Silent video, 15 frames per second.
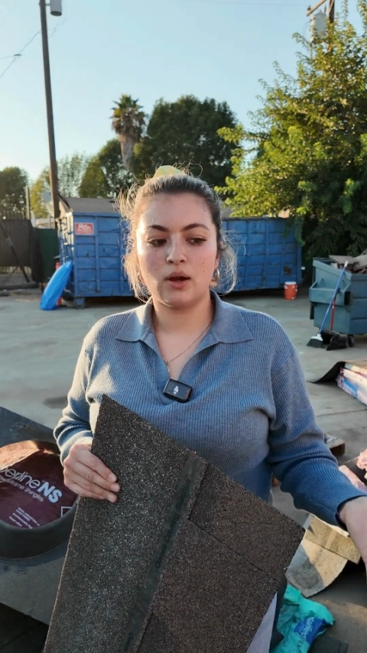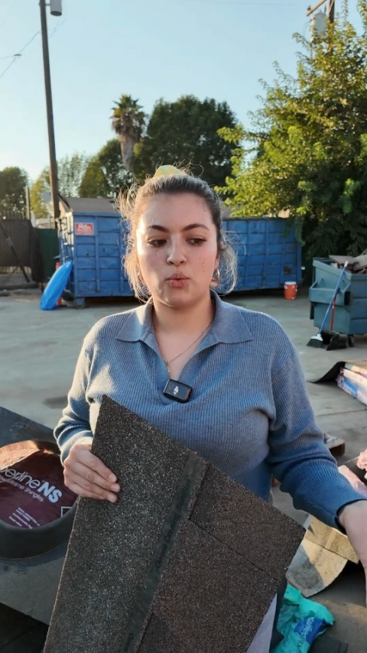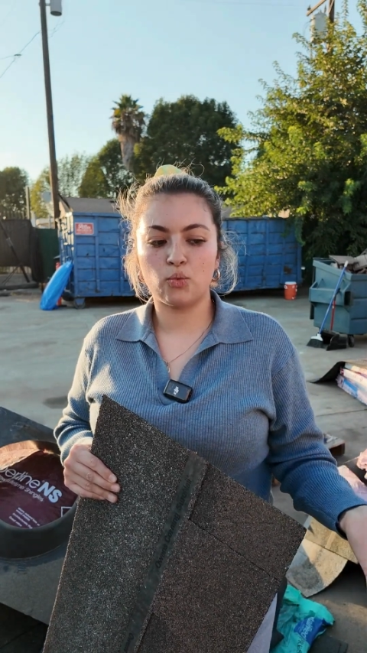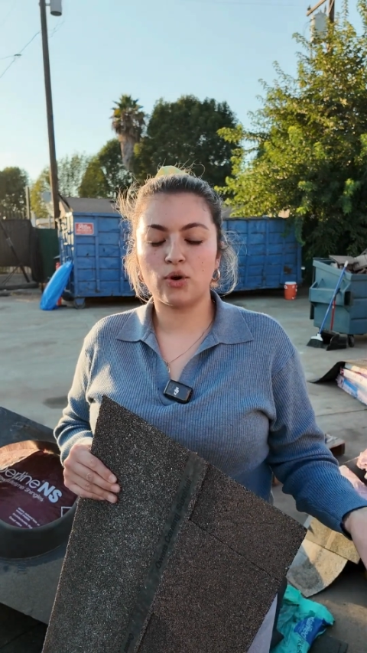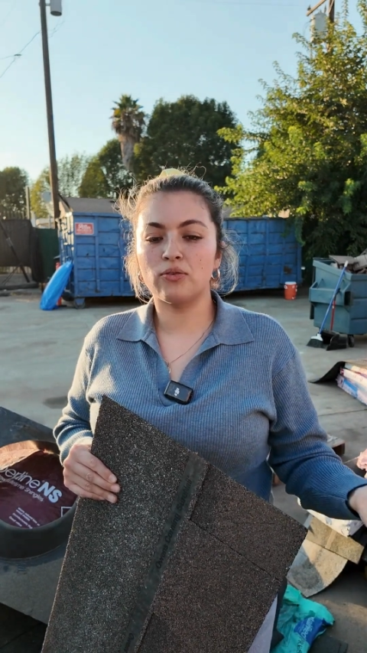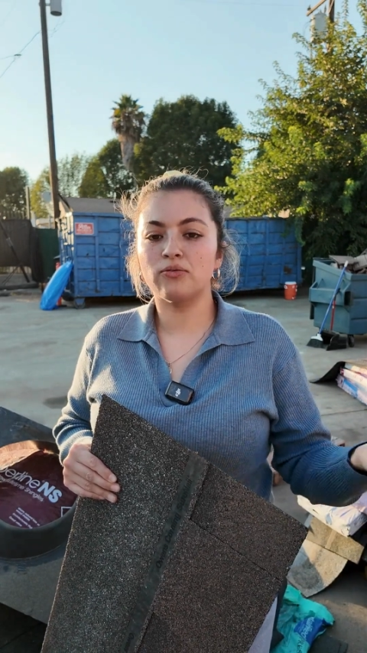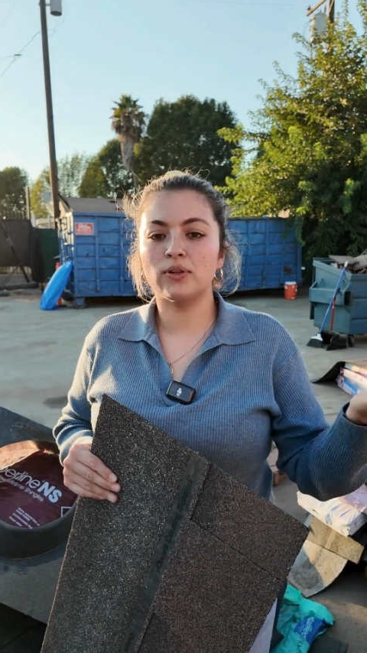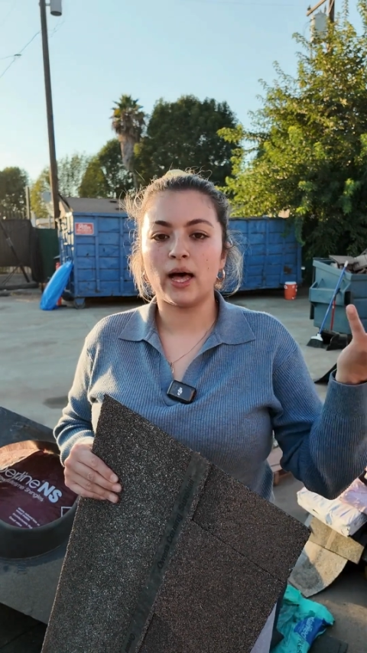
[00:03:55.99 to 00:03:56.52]

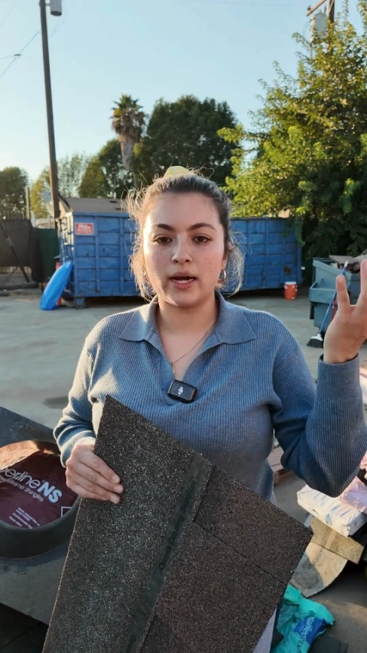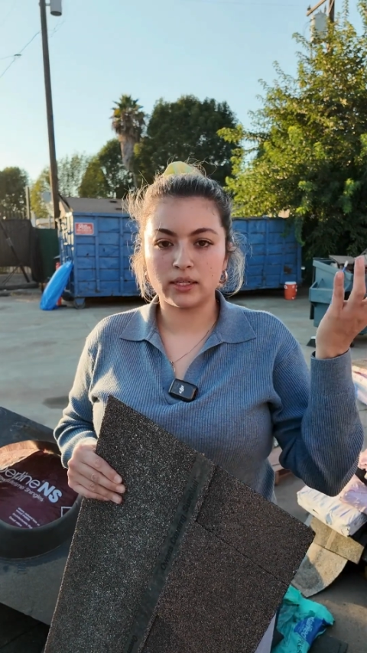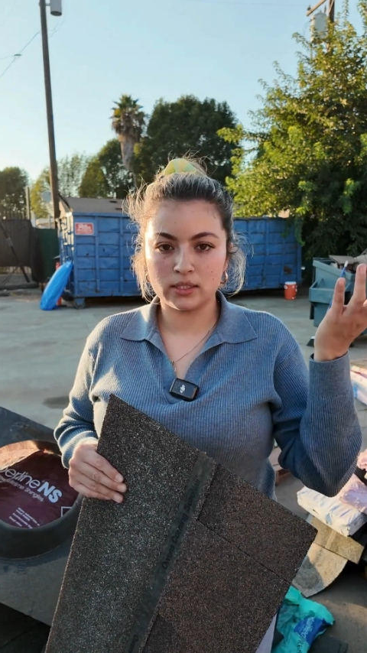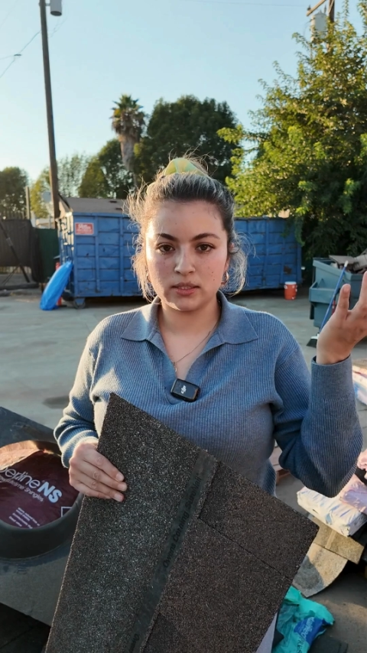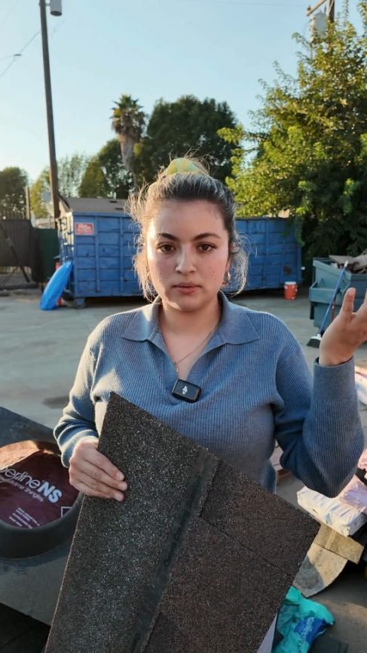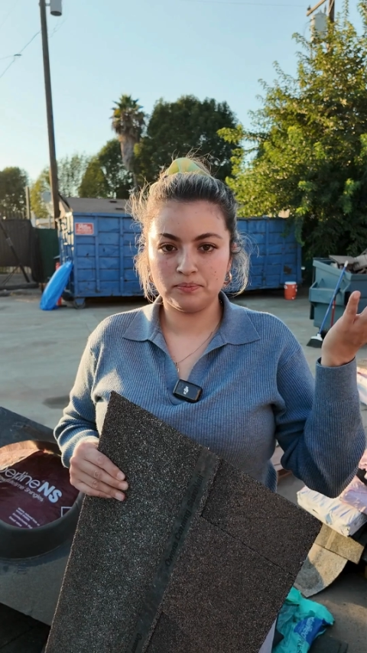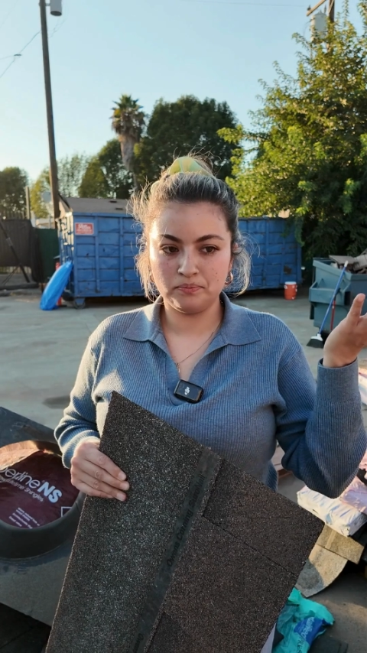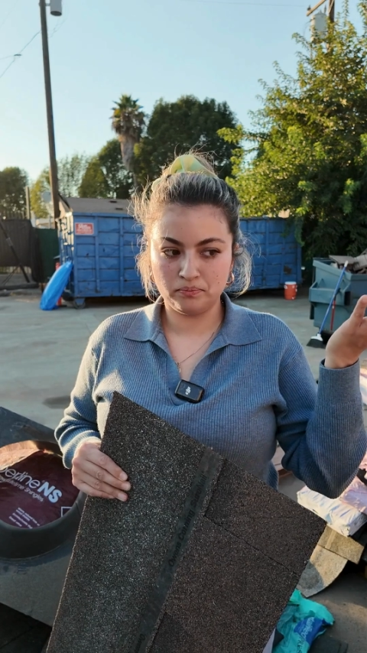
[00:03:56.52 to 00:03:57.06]

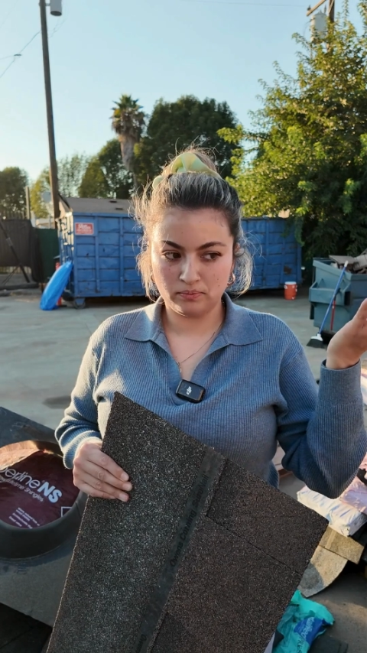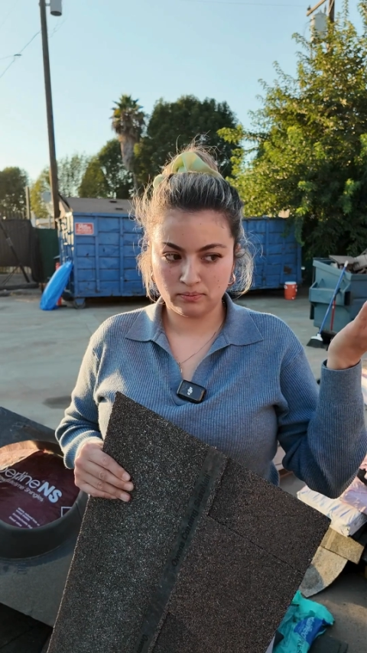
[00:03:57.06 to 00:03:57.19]
reflects.